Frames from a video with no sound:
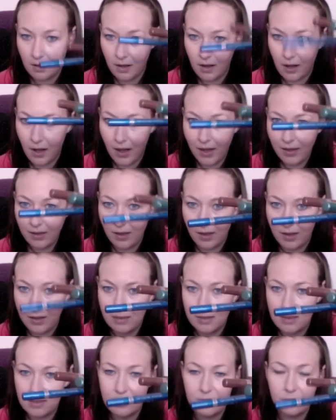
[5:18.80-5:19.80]

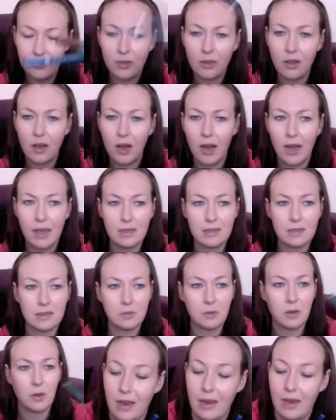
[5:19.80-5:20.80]
eyeliners in different kinds as
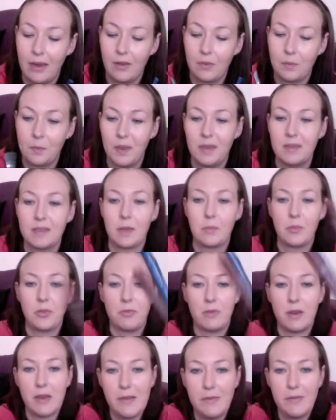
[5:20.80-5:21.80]
well. I picked up
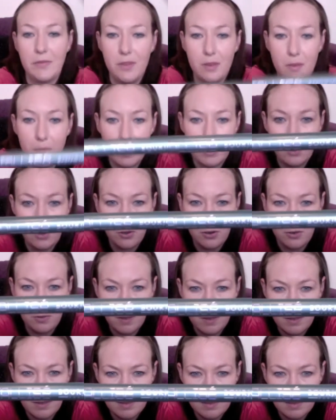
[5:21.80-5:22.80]
3 of them. I don't know if
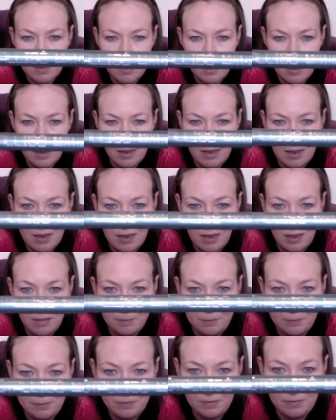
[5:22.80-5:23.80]
you can see that
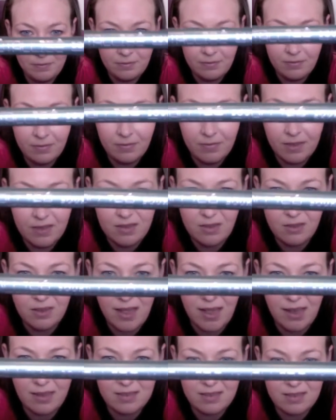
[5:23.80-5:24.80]
name. It's got
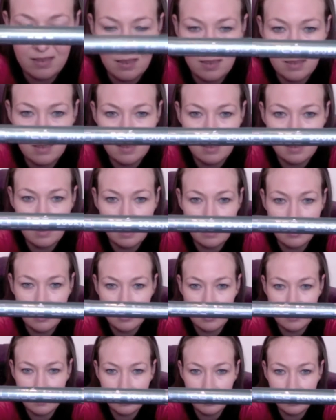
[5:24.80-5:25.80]
accents, and that
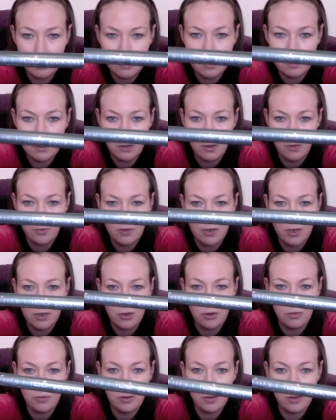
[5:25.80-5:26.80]
just puts me off, and I
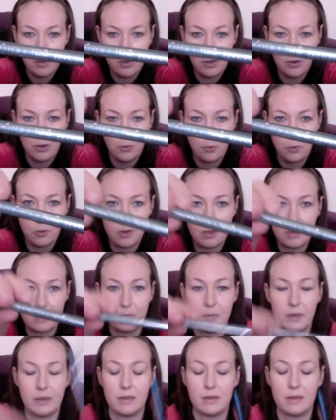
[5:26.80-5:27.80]
don't really know what
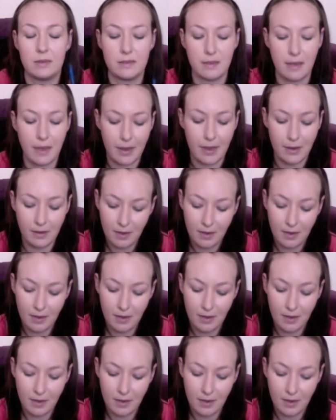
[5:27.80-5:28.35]
it's meant to say.